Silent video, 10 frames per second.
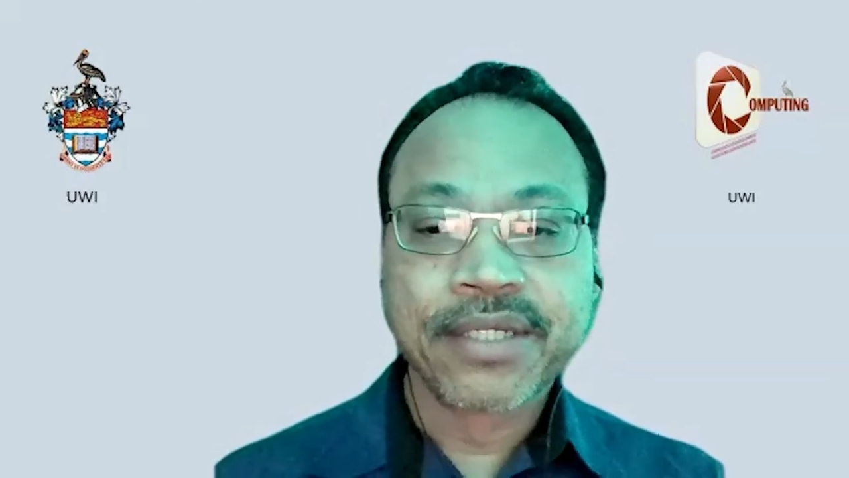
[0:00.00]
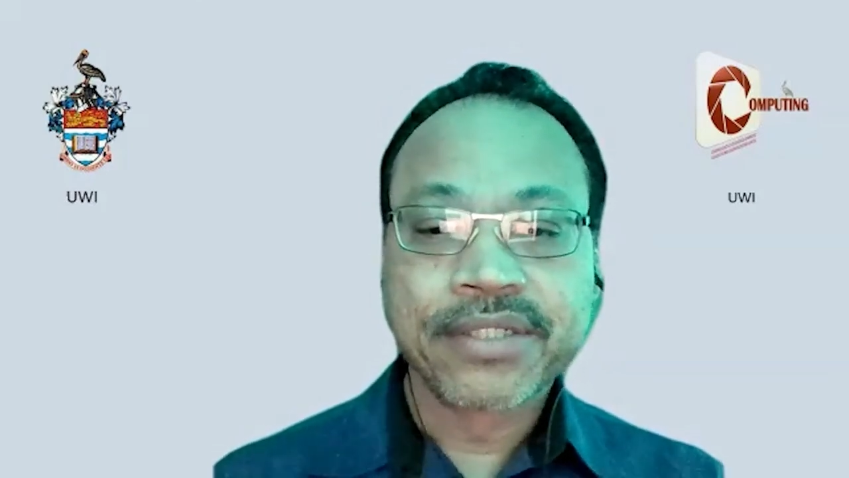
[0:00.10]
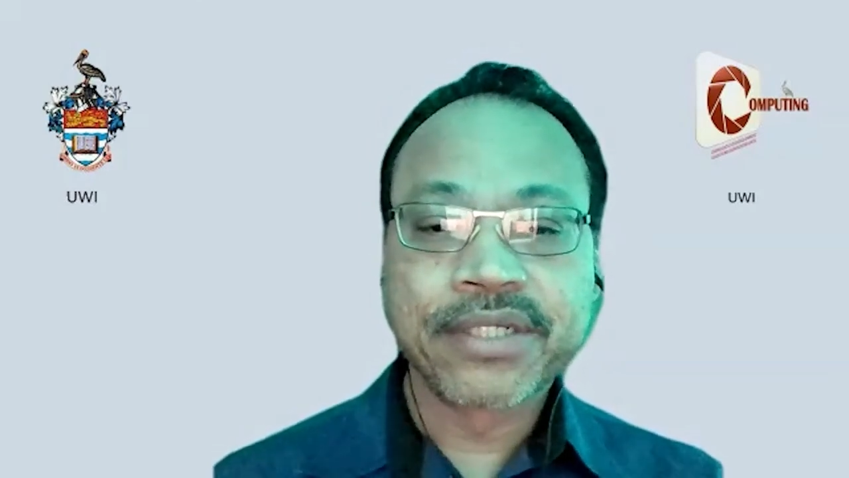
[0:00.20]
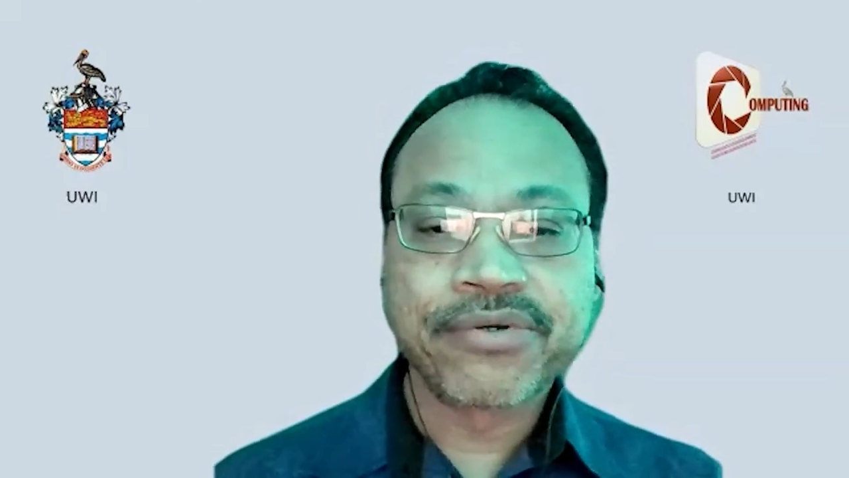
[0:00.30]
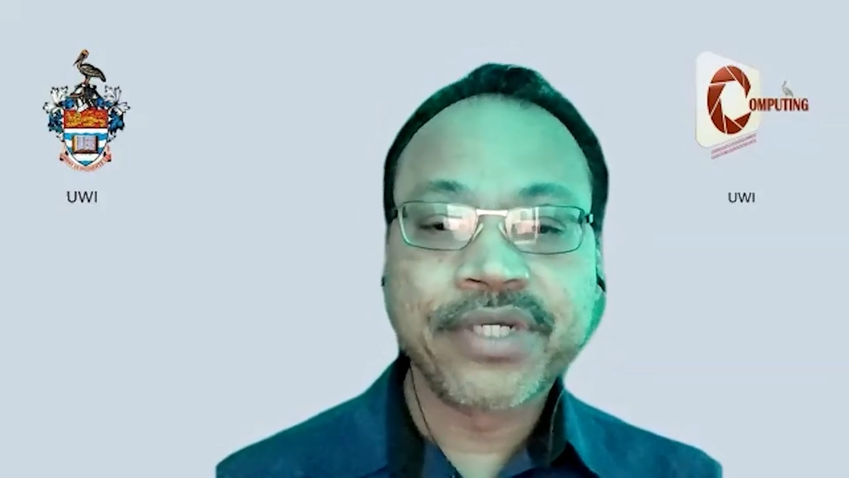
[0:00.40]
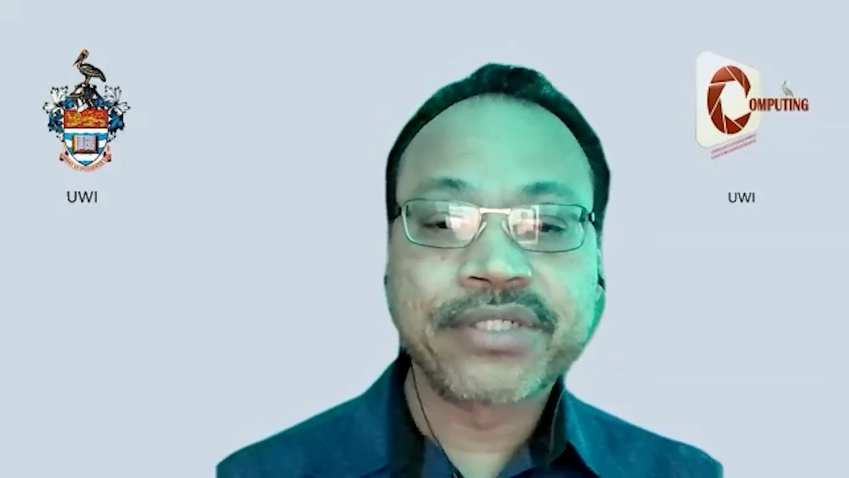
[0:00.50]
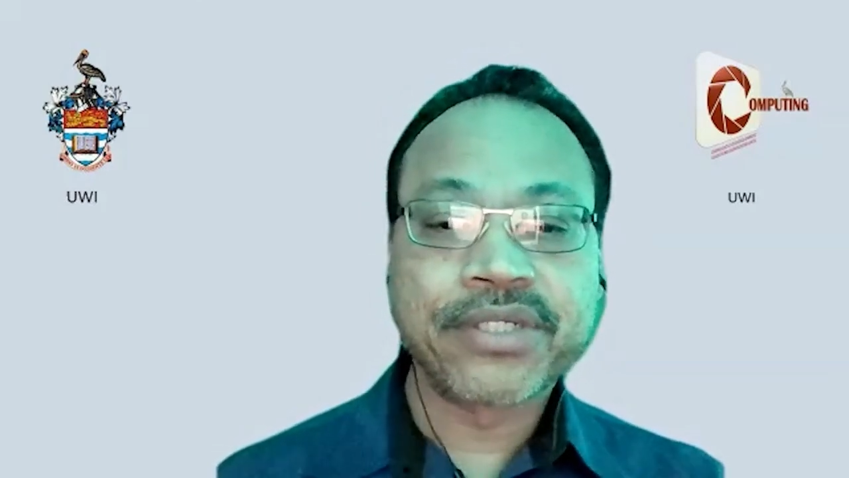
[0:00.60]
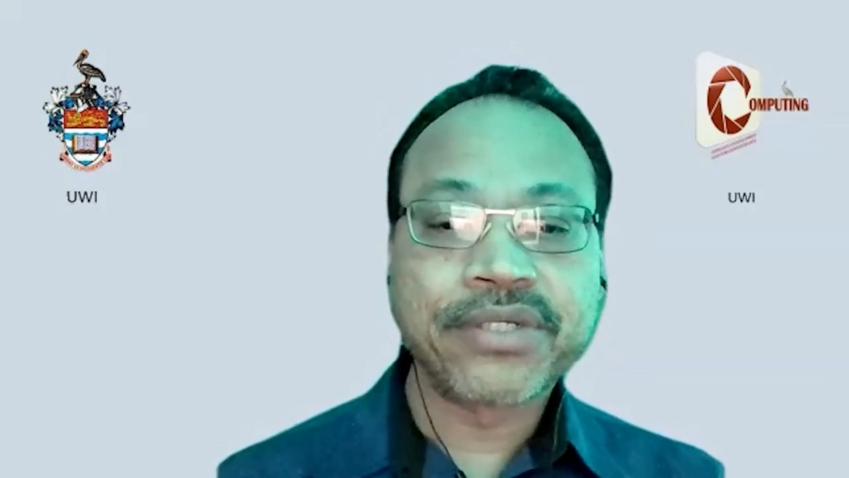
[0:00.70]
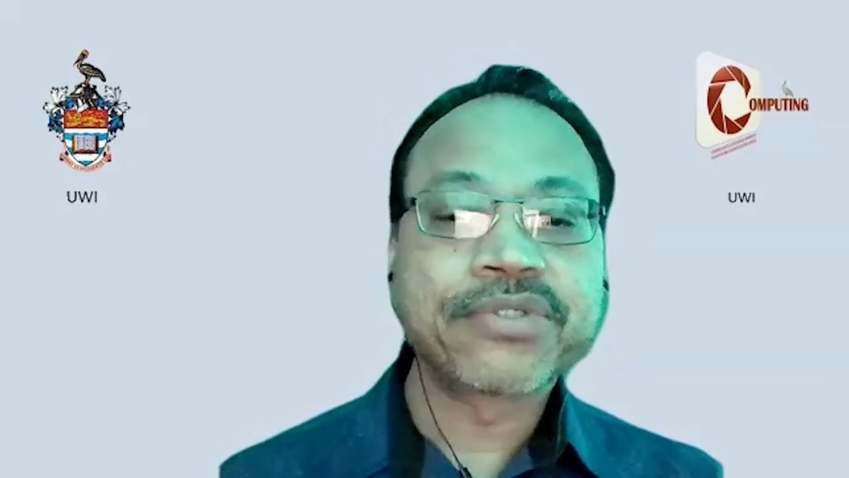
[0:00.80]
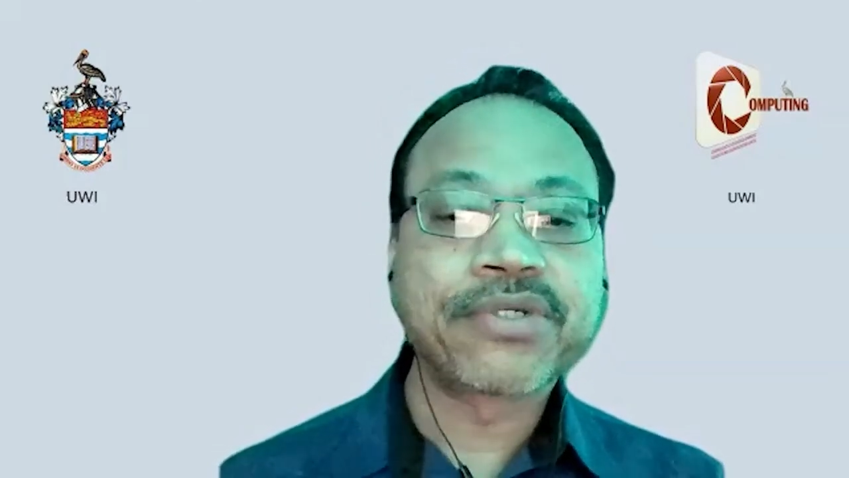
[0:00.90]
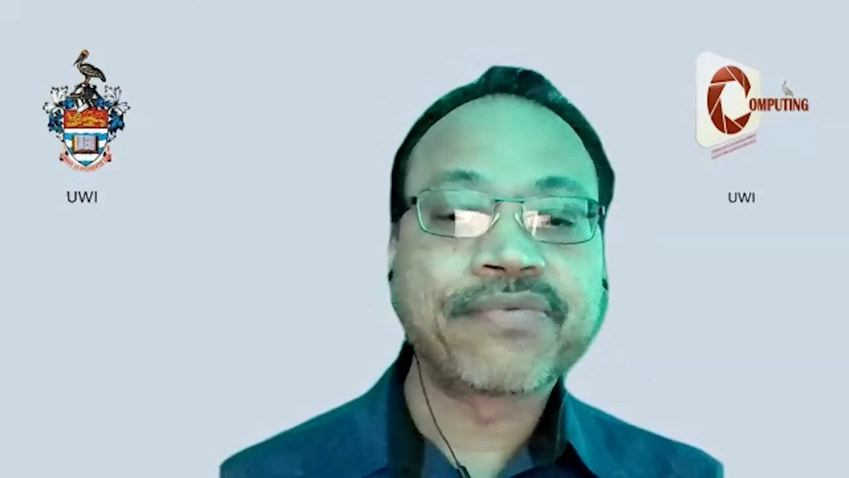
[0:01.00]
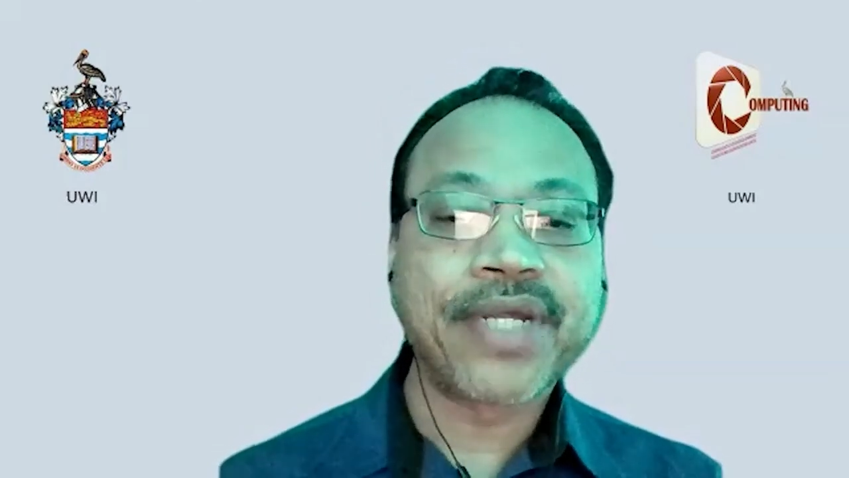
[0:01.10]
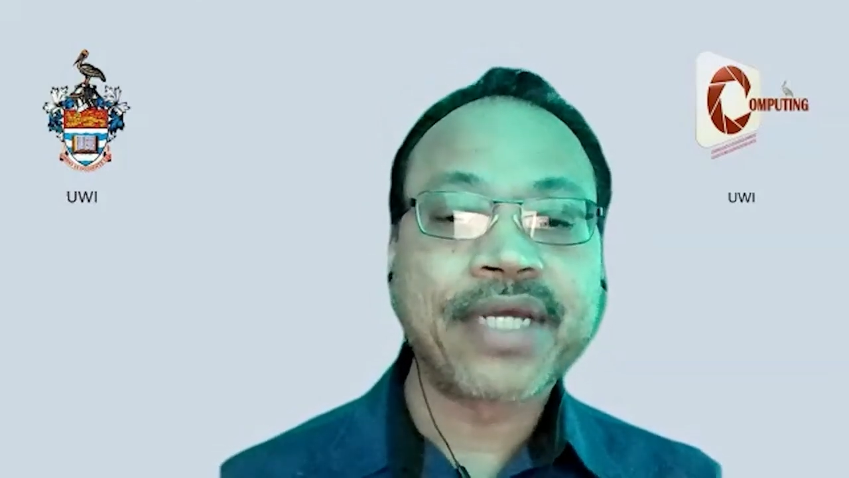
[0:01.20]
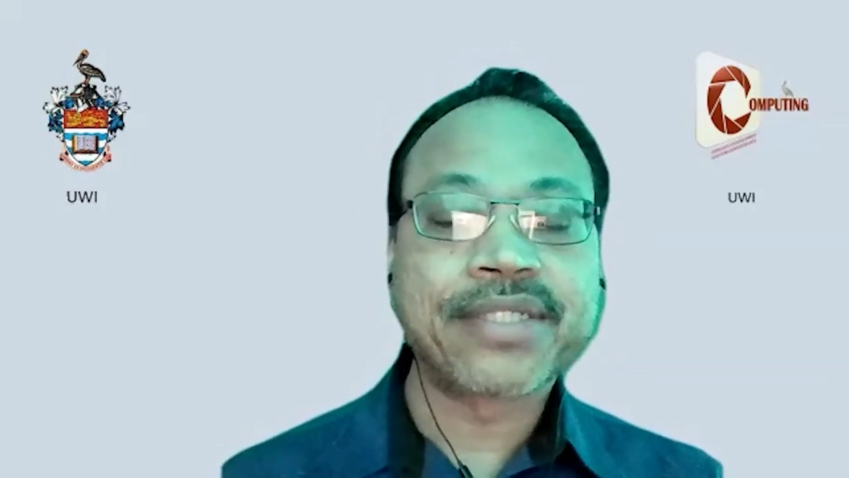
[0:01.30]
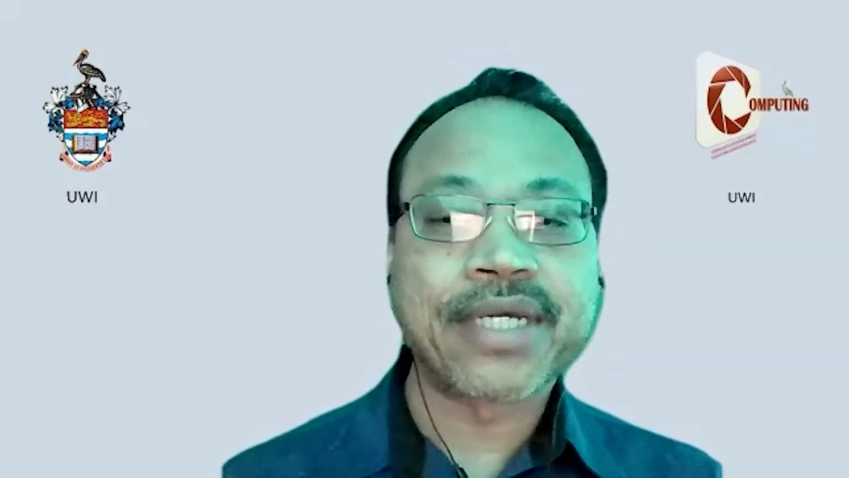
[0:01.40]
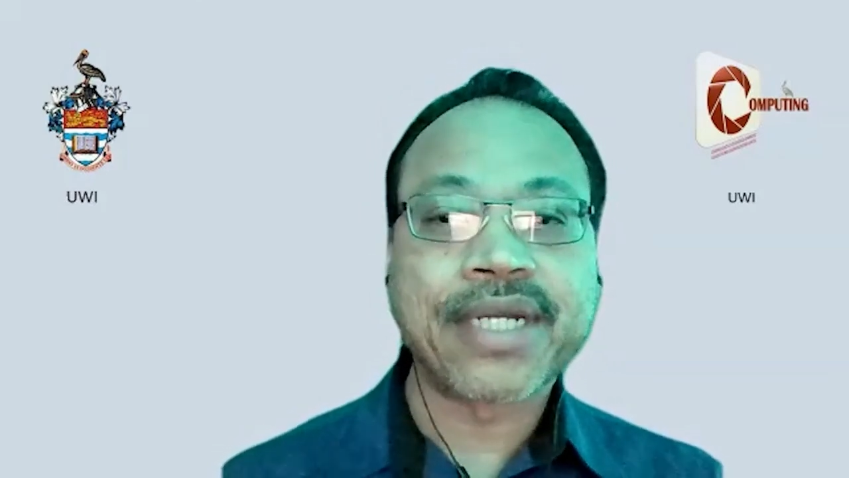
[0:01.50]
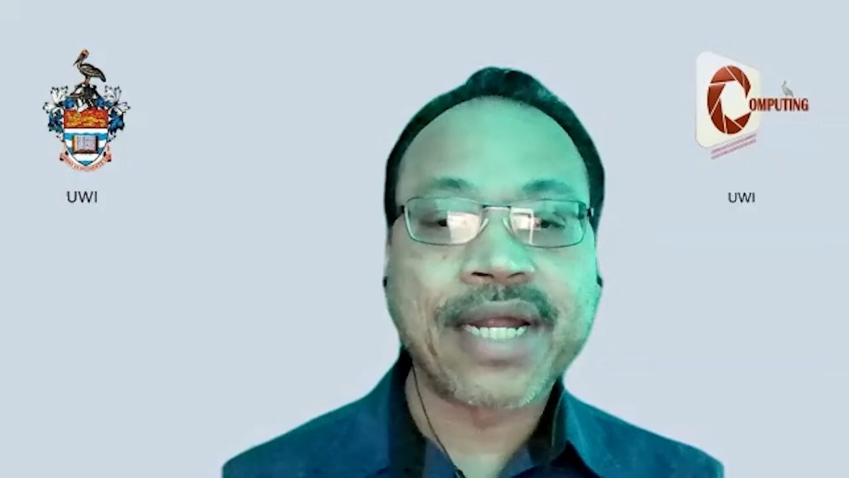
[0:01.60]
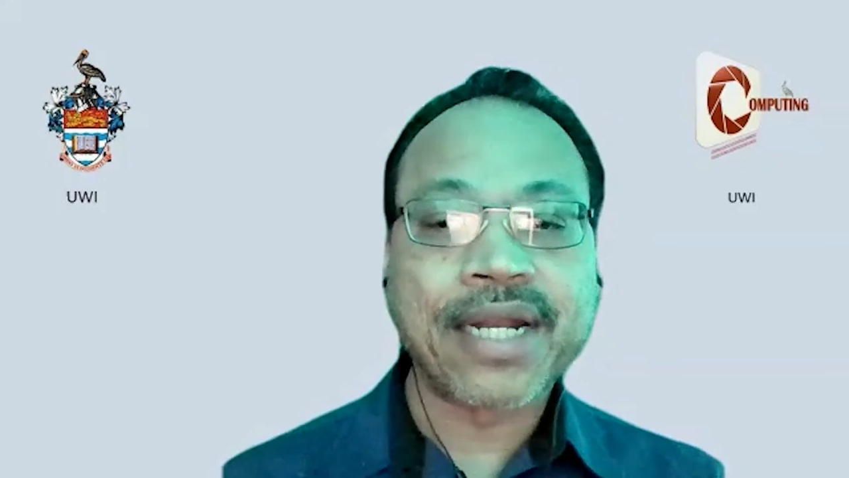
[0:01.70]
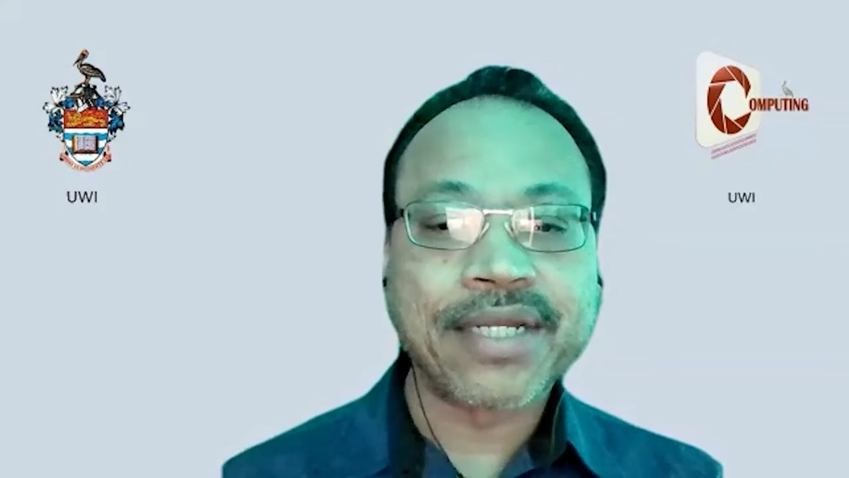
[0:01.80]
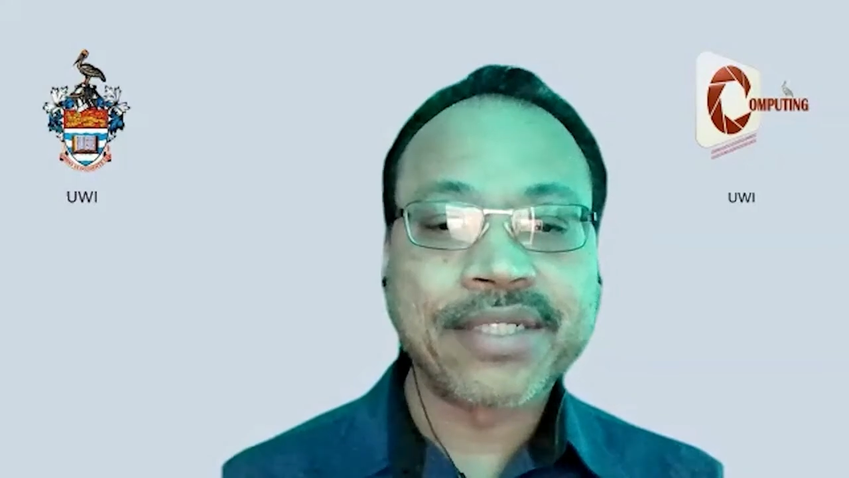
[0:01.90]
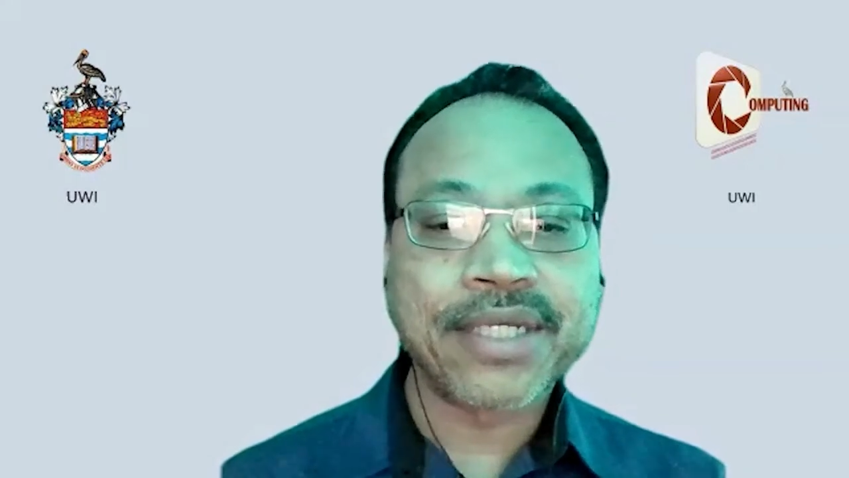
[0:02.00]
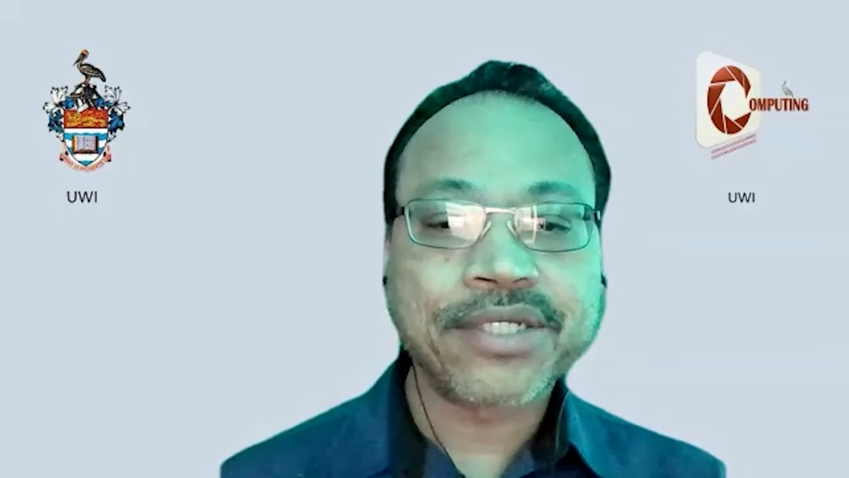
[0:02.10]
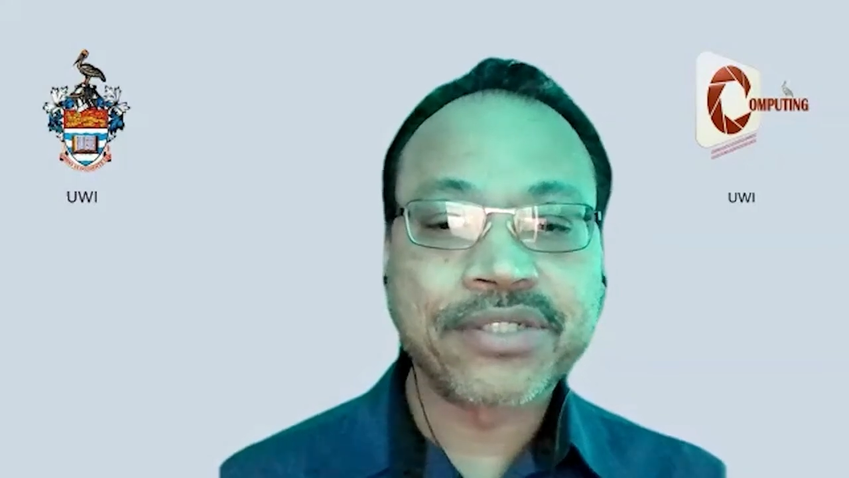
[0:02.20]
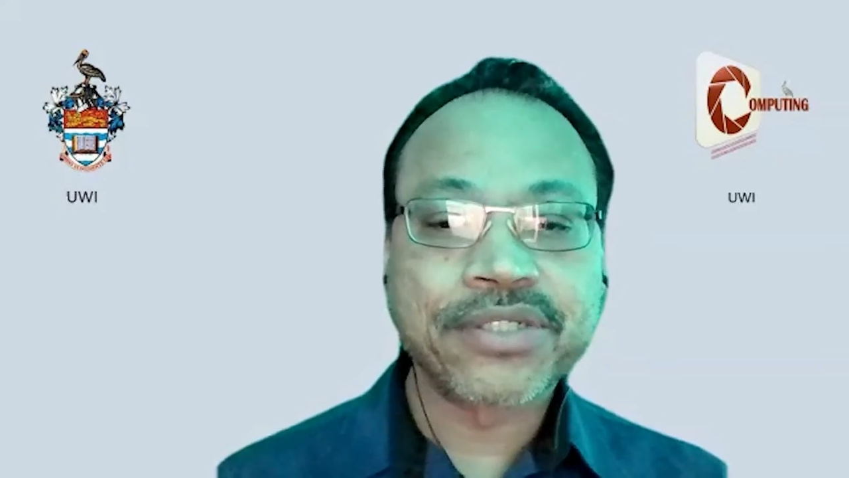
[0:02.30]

to increase the use of data and analytics